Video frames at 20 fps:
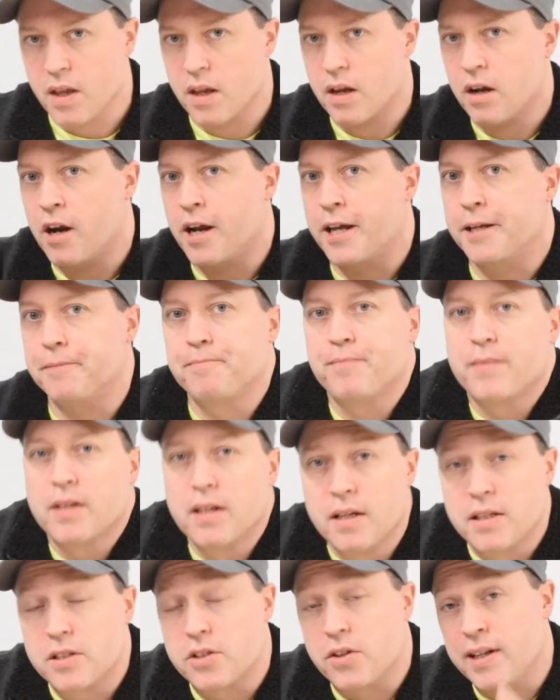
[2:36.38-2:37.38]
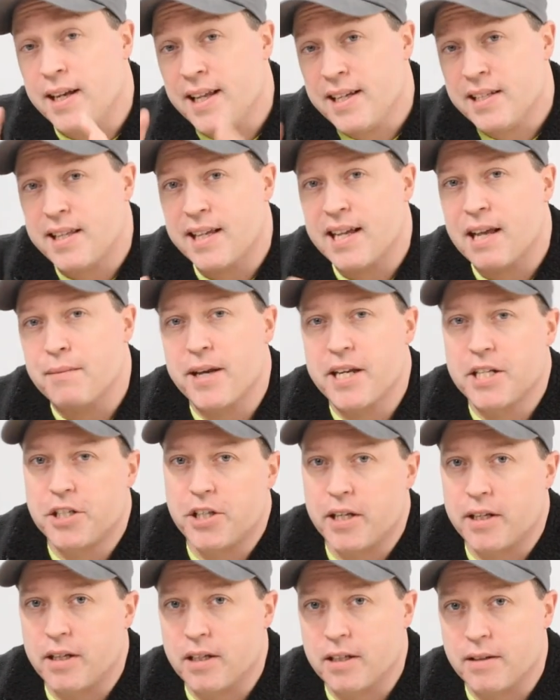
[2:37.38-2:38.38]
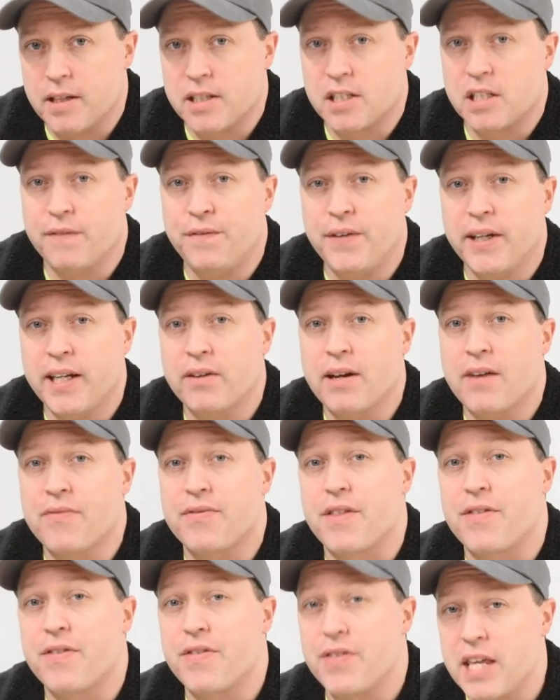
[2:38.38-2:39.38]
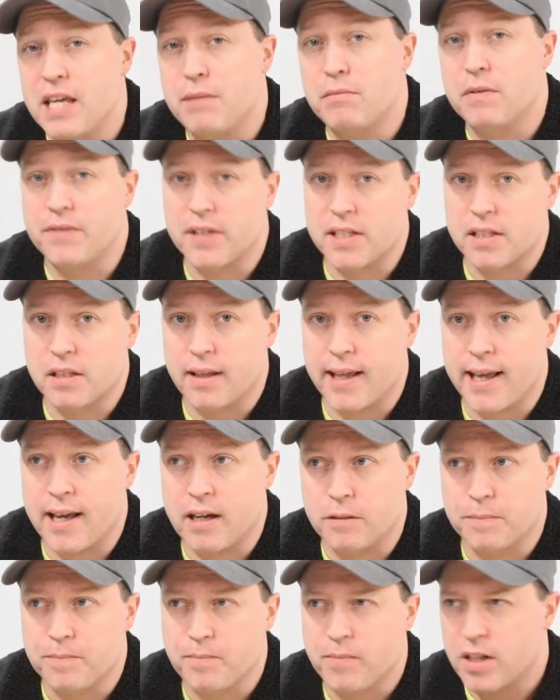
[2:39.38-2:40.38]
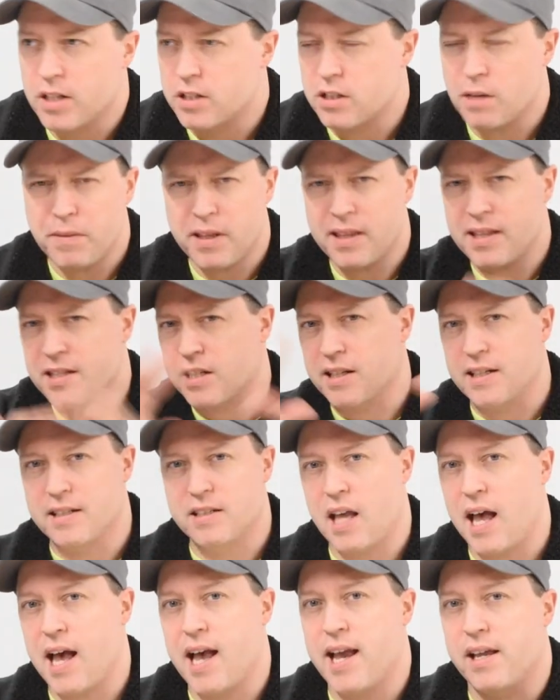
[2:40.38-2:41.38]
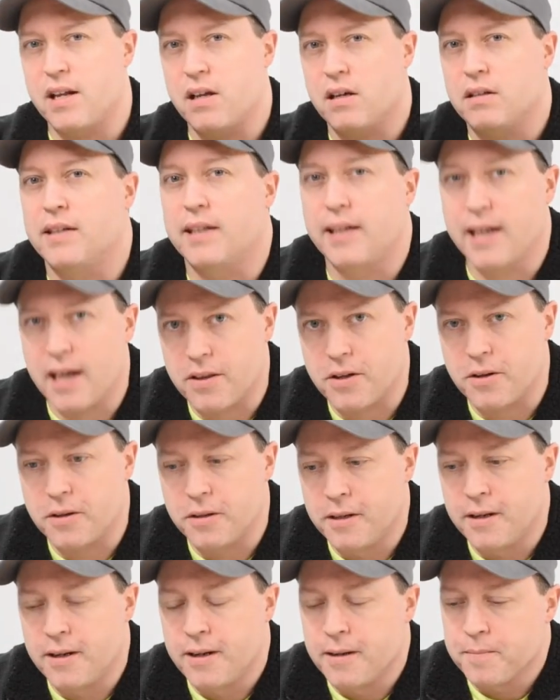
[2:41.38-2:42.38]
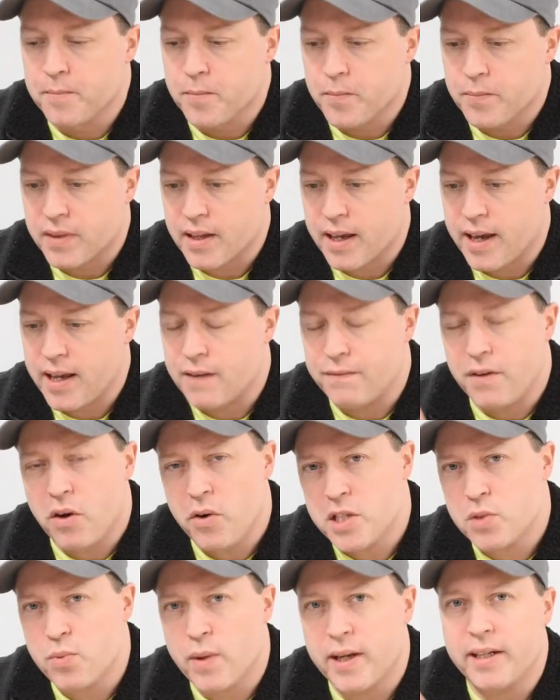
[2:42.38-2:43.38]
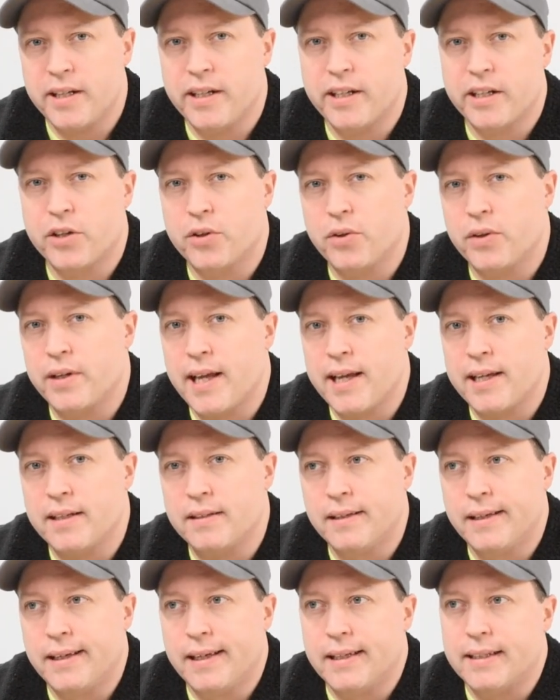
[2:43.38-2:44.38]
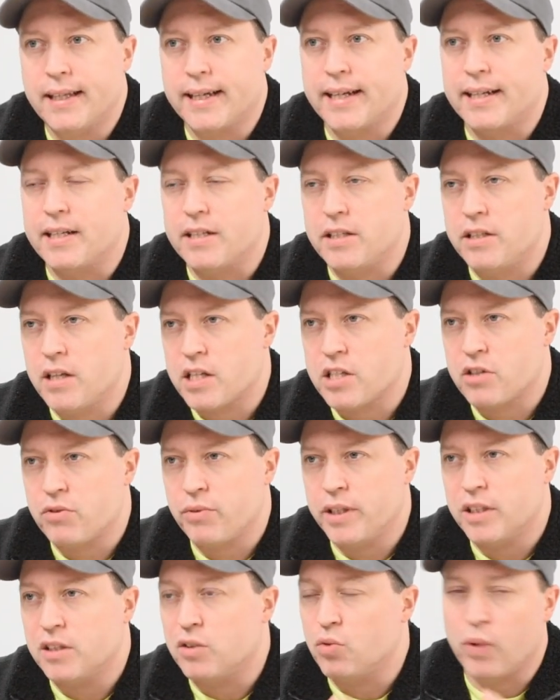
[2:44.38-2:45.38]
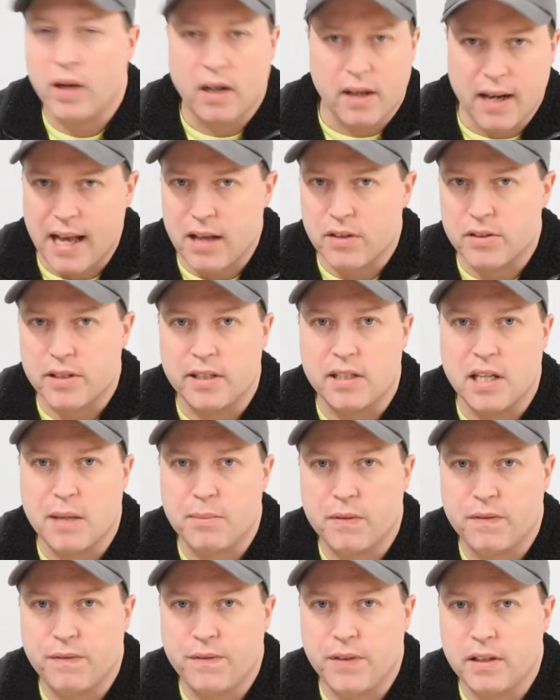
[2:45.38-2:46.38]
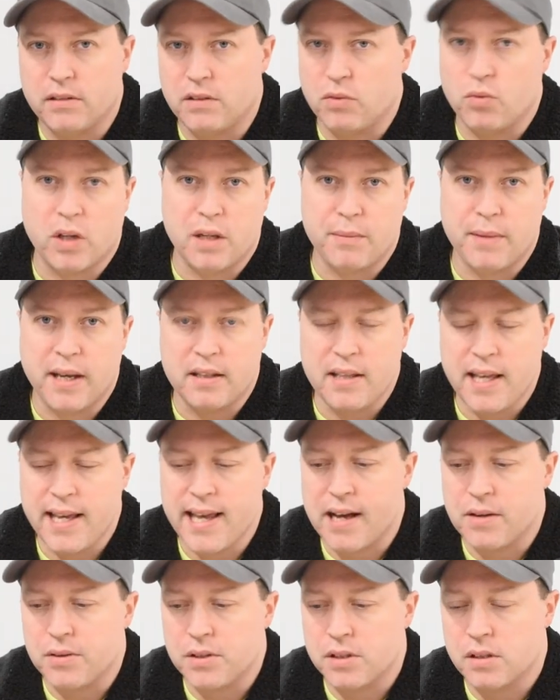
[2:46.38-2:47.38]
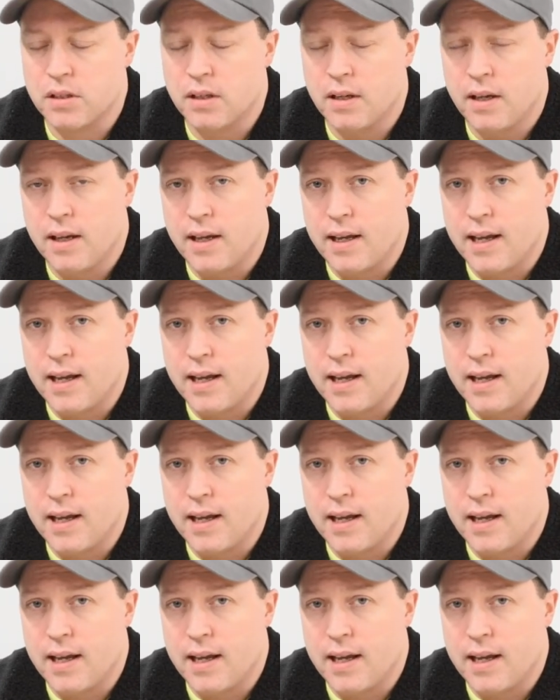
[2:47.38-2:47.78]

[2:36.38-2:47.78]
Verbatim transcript: Alright, so the next thing on my agenda is to figure out the theme of this layout. Something that's going to tie it all together. And I've always wanted to create like an industrial, warehousey type of feel in one of my layouts.